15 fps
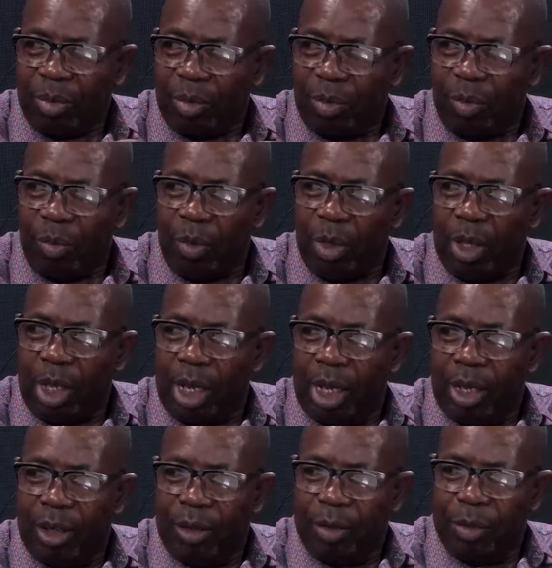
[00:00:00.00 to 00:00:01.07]
Which is still the
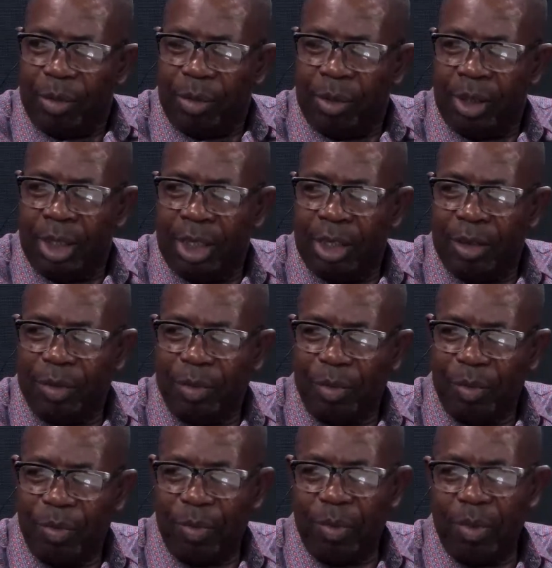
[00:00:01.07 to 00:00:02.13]
largest in terms
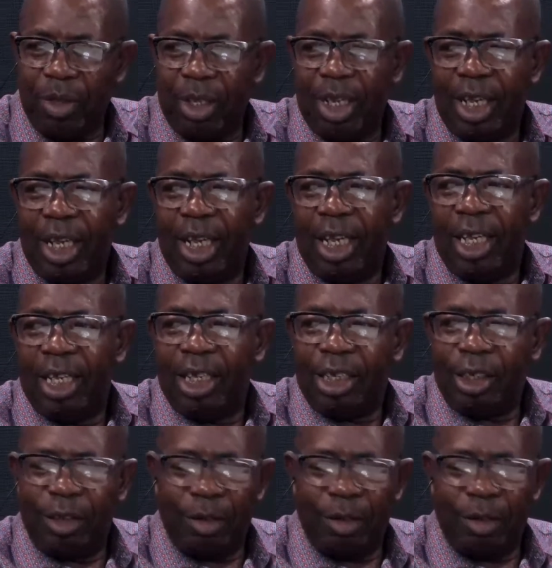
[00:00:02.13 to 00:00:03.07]
of how out